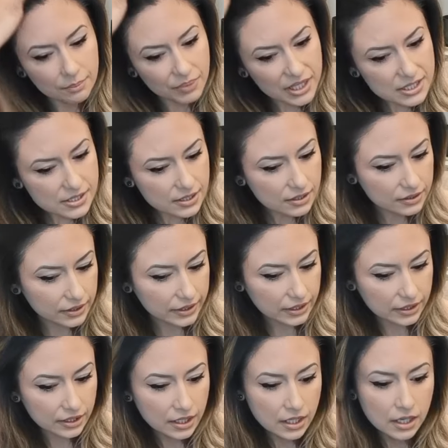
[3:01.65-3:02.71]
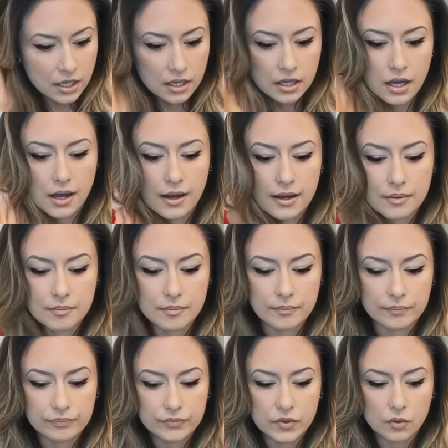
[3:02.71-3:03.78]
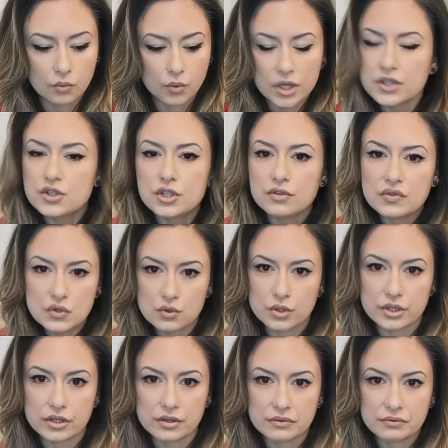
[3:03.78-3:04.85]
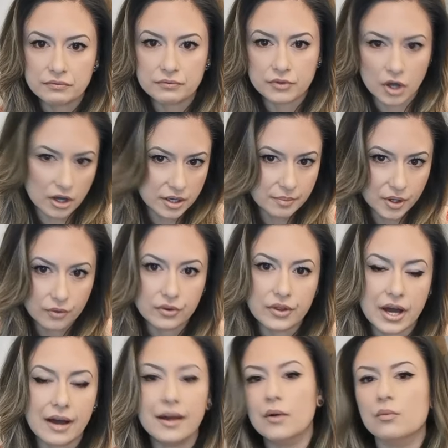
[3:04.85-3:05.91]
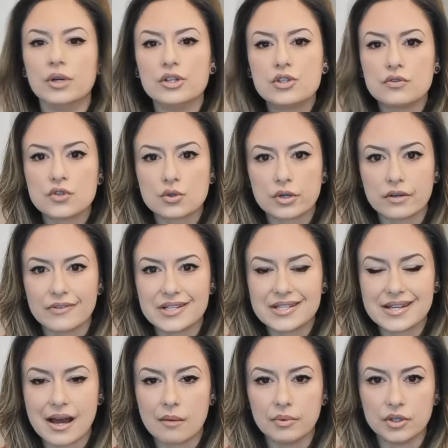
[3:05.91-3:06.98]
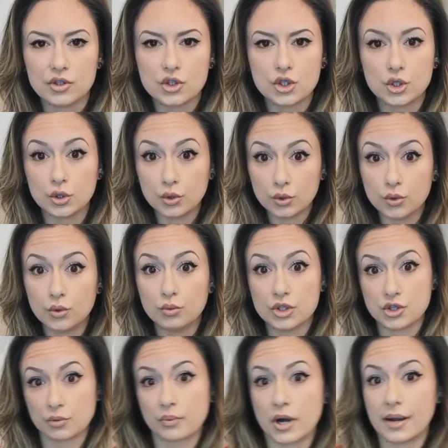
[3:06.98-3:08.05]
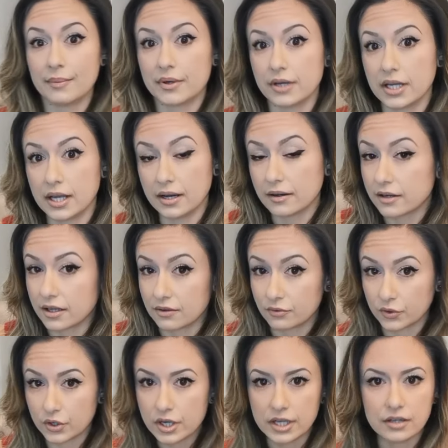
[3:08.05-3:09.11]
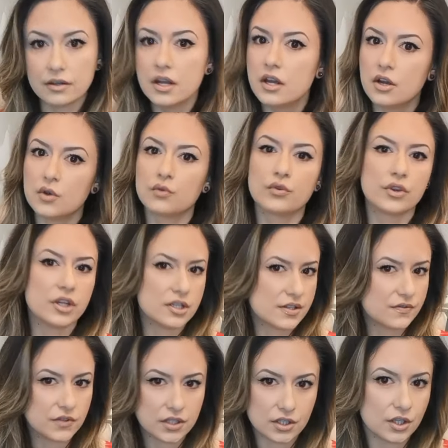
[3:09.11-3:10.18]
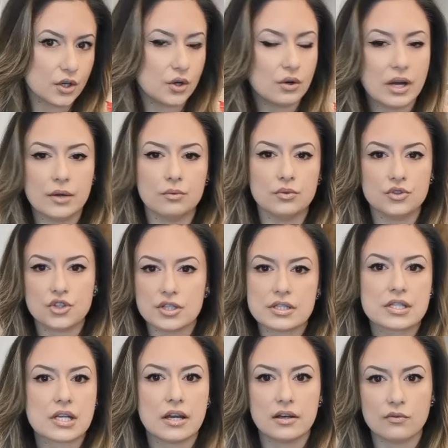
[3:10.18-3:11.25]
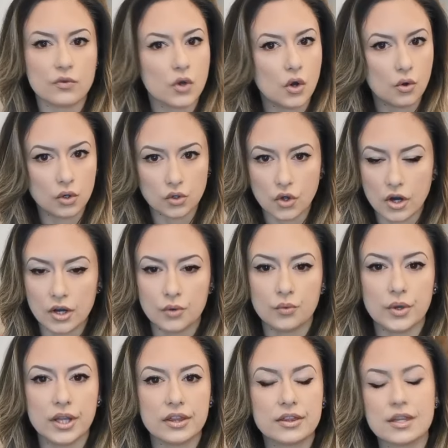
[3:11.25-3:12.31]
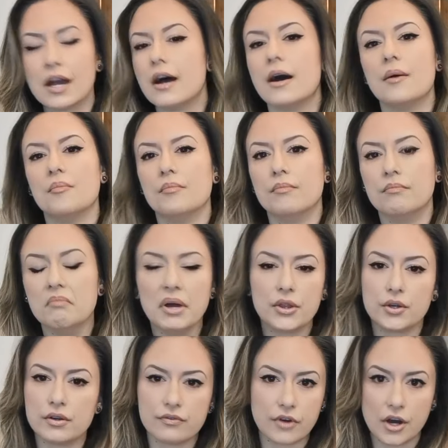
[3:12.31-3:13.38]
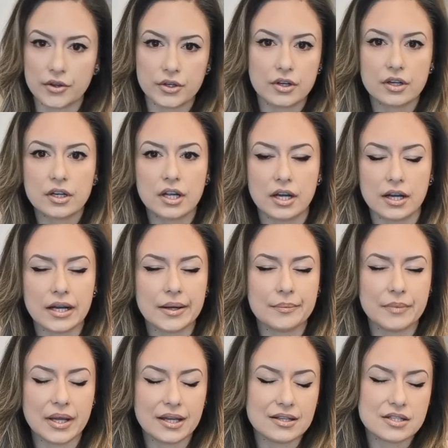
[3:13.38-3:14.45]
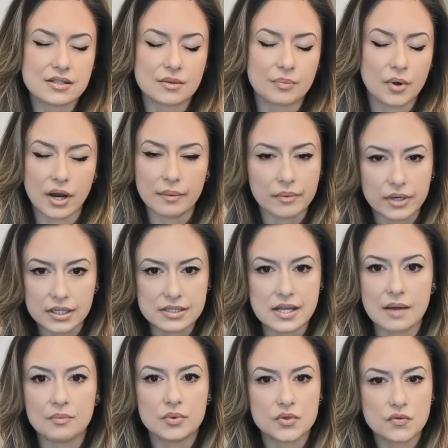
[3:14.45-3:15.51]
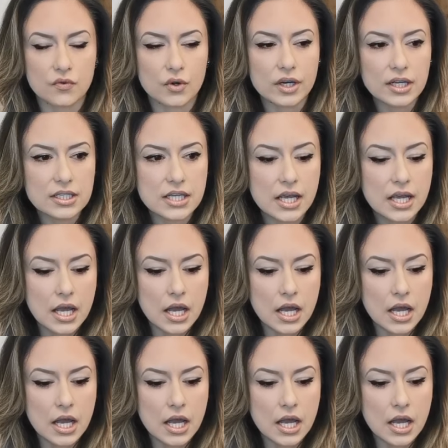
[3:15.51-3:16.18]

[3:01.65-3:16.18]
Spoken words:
basically, once you sort of thought about that, and once you sort of established who was your primary caregiver, and for this video I will just kind of go along with mother and father as the primary examples for it.